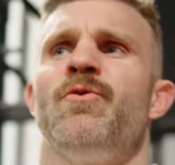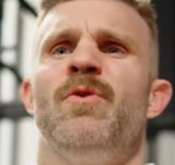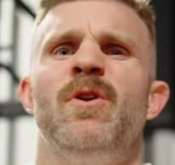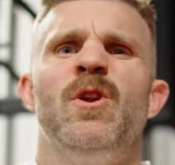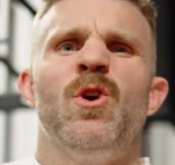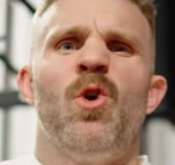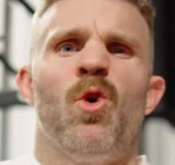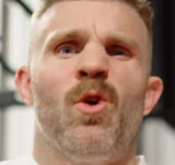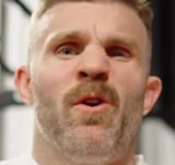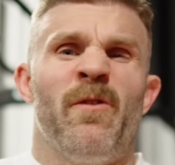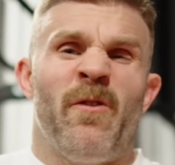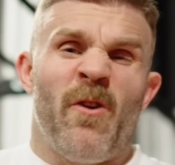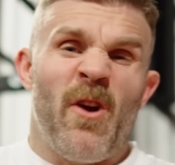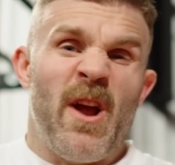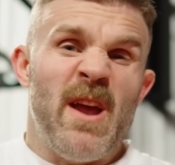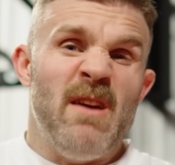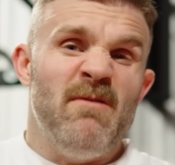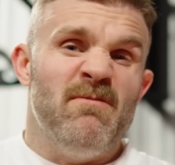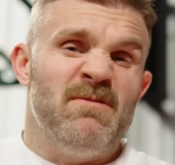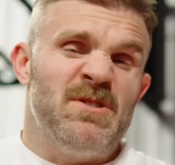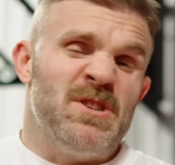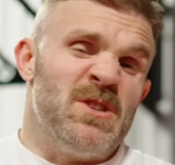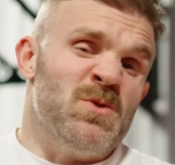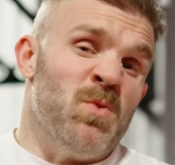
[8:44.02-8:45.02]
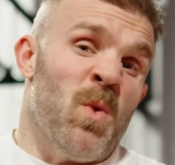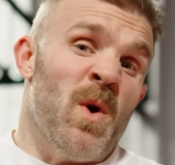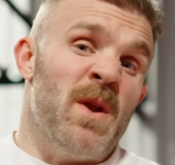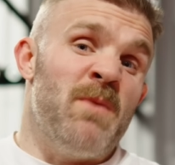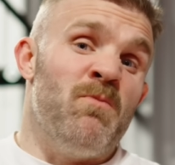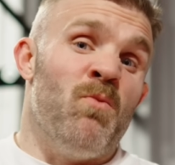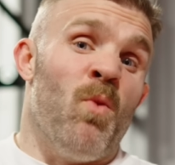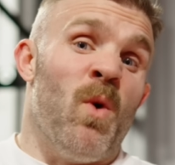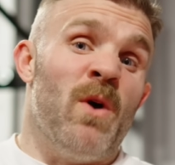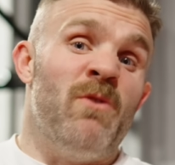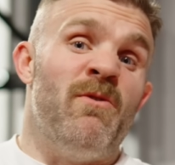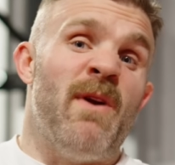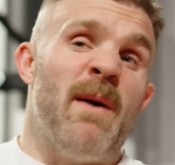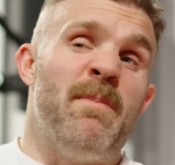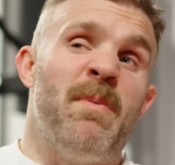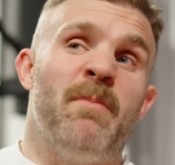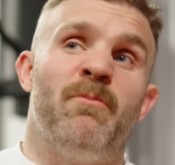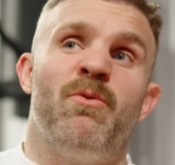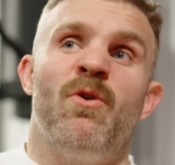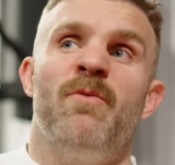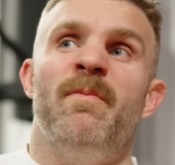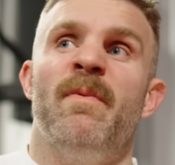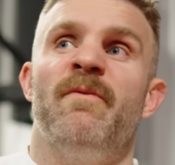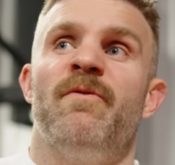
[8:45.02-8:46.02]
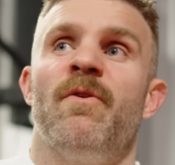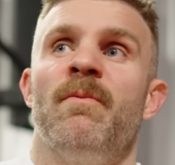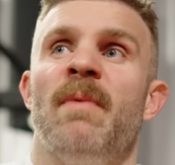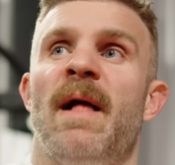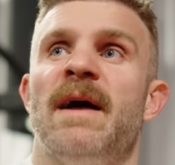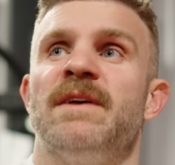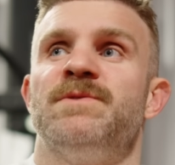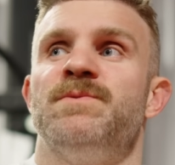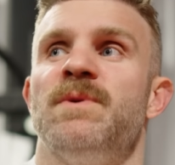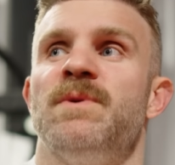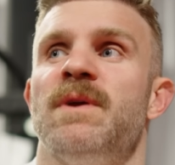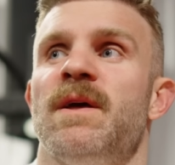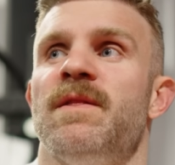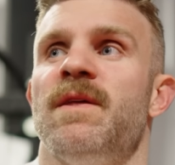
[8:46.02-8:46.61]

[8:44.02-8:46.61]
3 1/4 for 8, which is one rep improvement from last week.